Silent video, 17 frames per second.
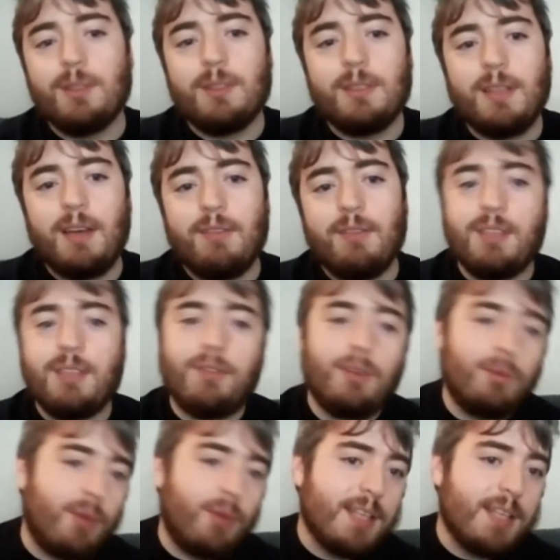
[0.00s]
of different
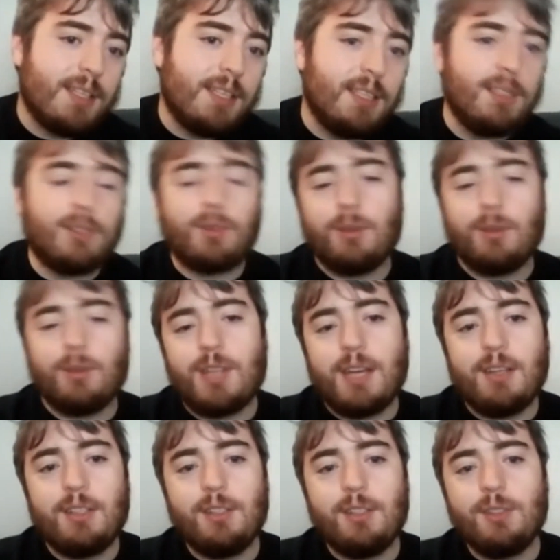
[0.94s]
races or
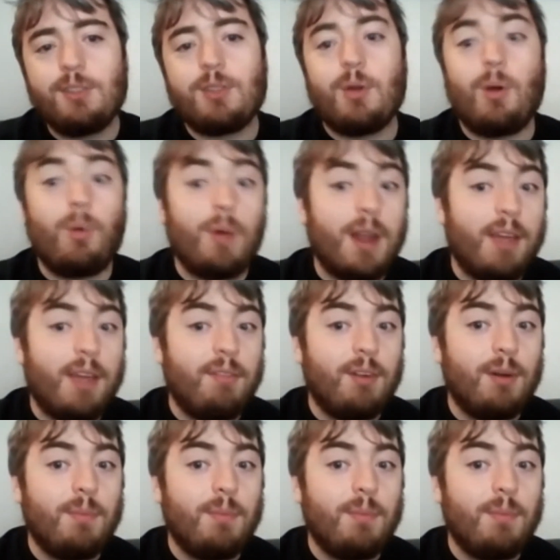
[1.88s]
genders or whatever.